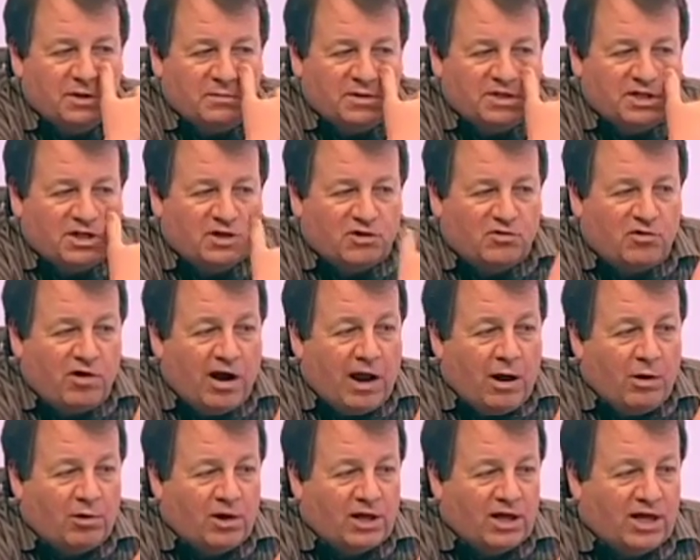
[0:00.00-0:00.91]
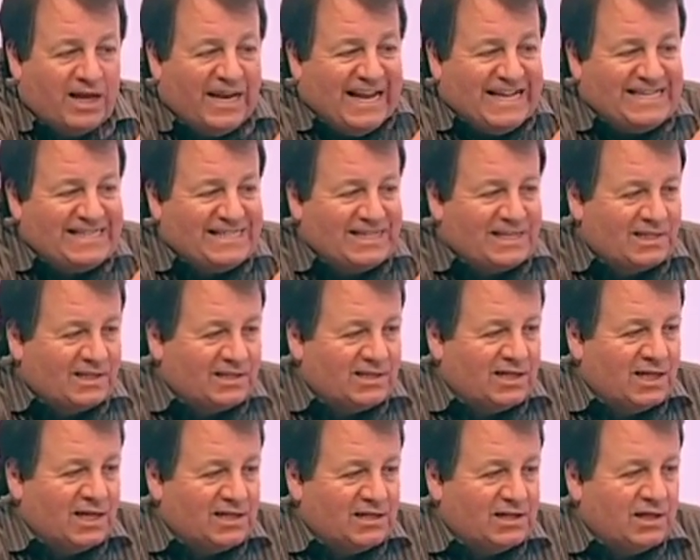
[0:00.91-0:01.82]
Mr. Crowley in Essex
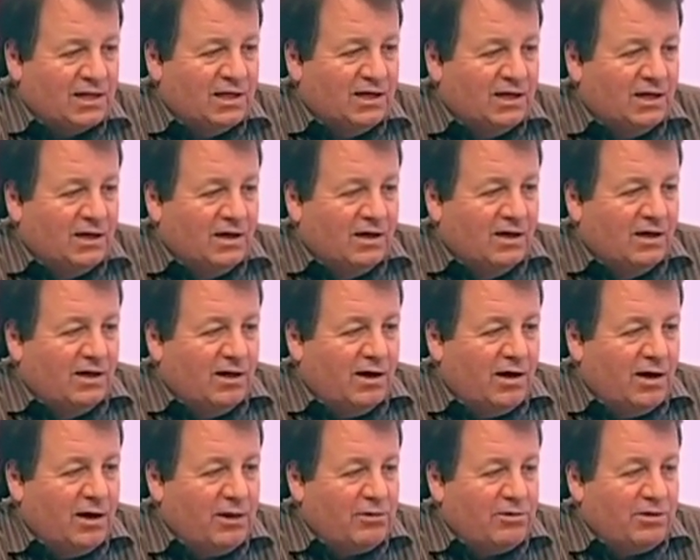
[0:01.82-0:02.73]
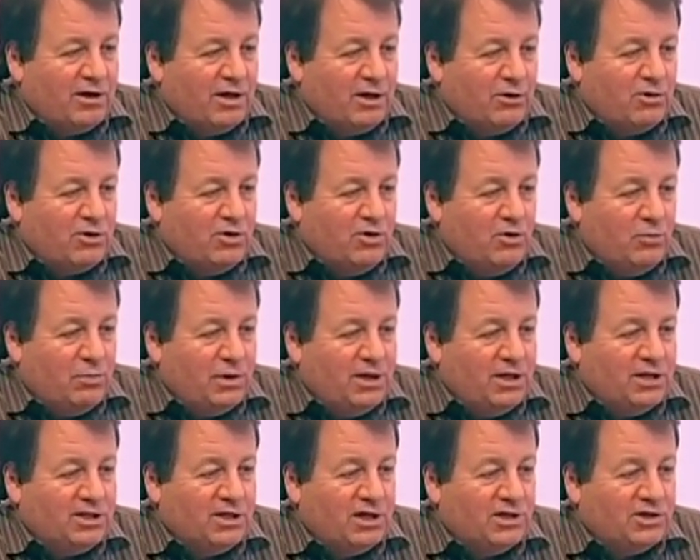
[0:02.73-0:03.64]
says, "Hi Theo, can you
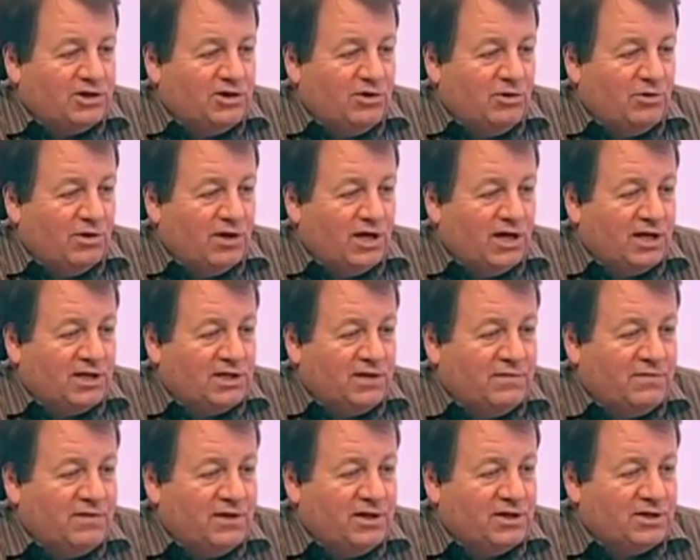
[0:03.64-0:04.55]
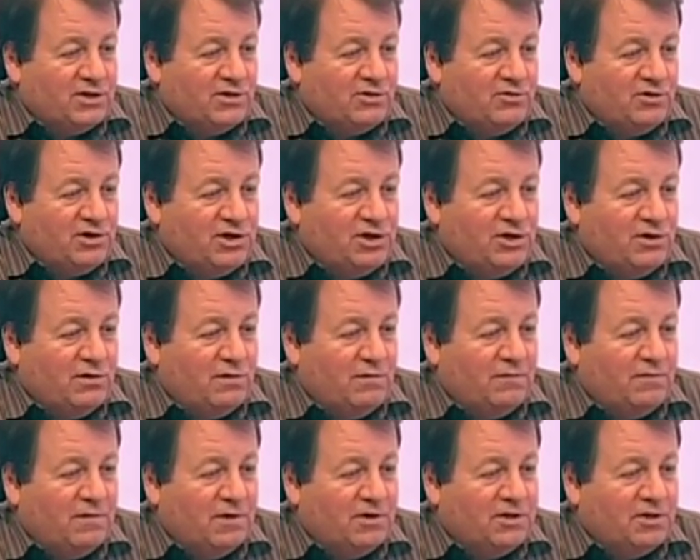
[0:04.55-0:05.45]
please ask your guest if he is a
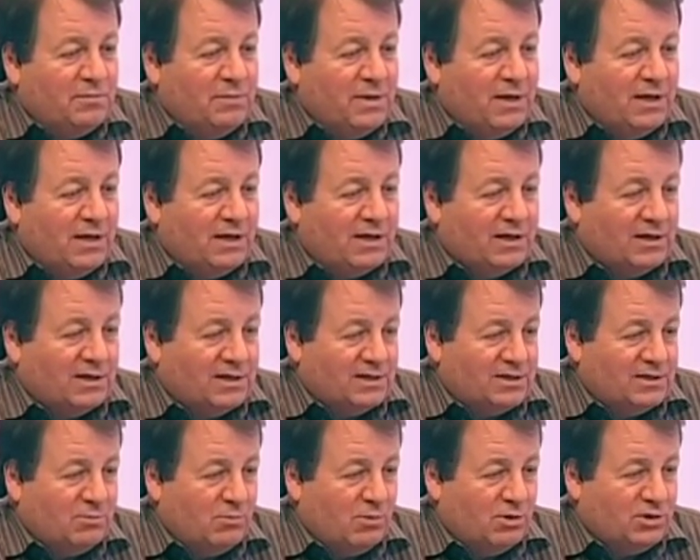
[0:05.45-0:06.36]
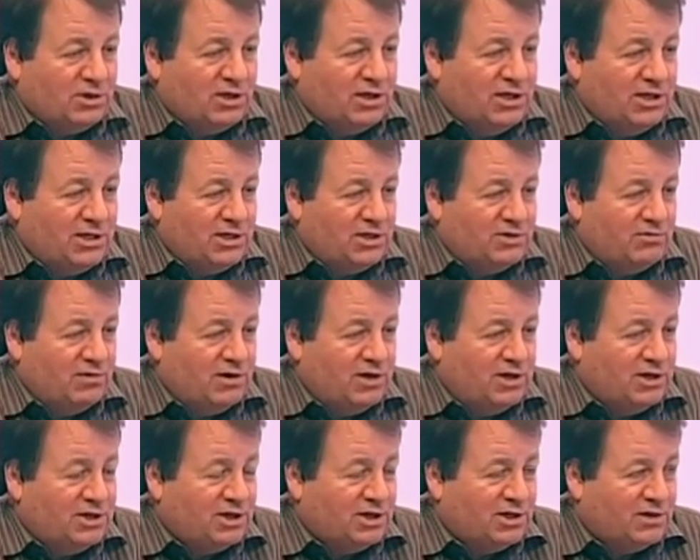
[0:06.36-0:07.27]
Christian fundamentalist? What are his
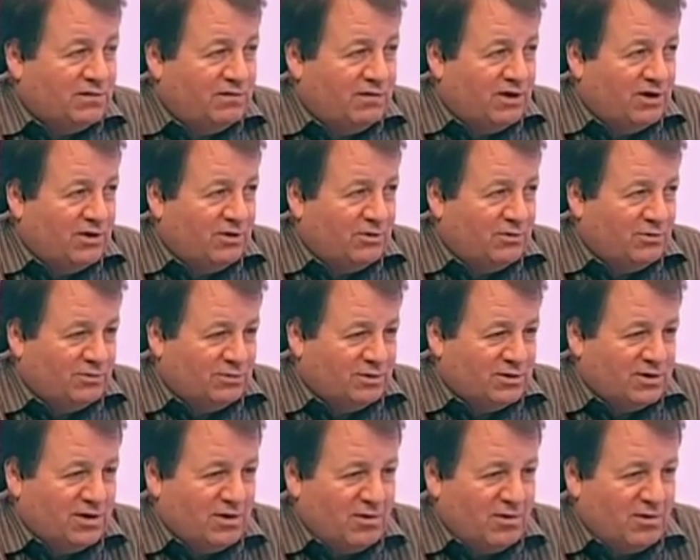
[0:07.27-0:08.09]
religious views?